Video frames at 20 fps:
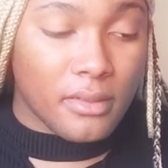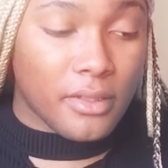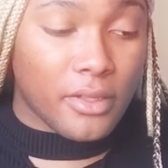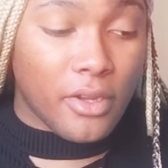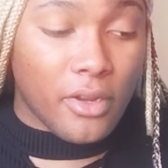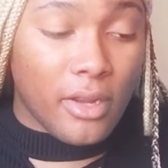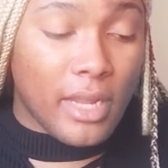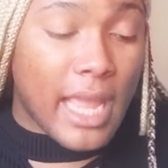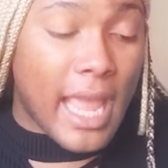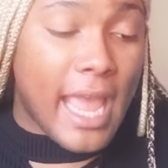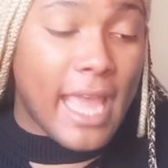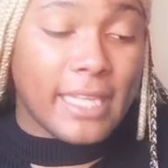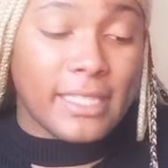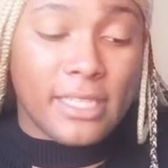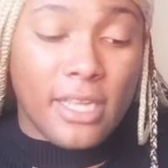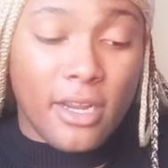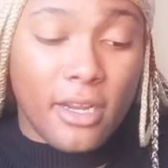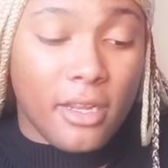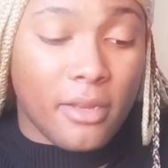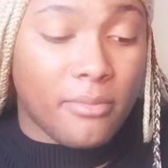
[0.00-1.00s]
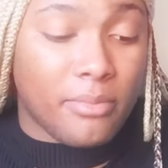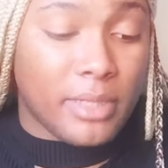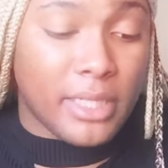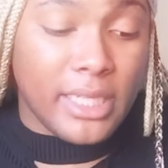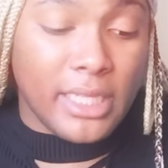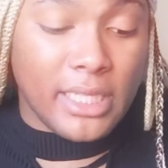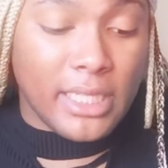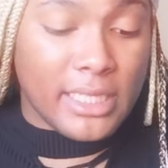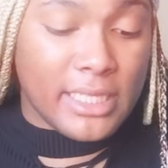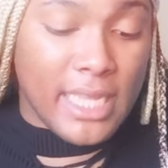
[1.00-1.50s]
Your guides are
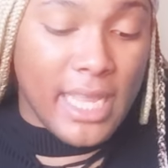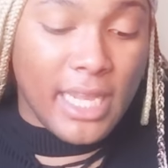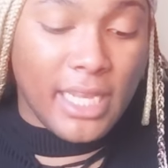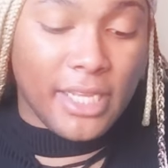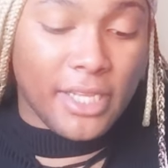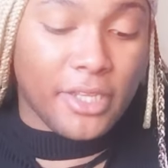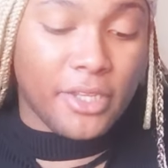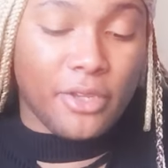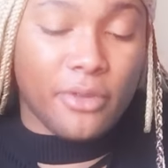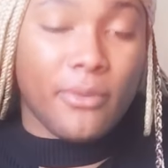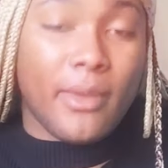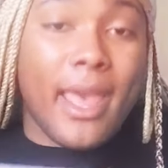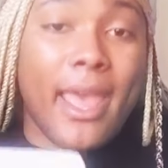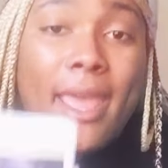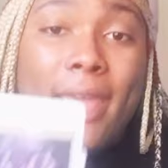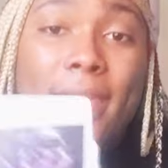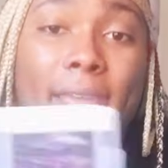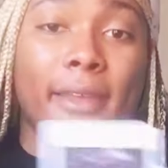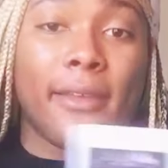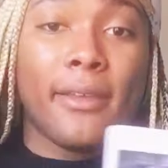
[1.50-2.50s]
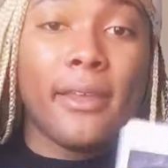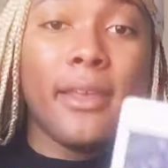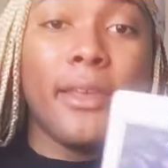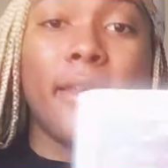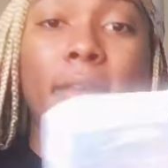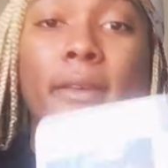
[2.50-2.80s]
completely telling you, hey,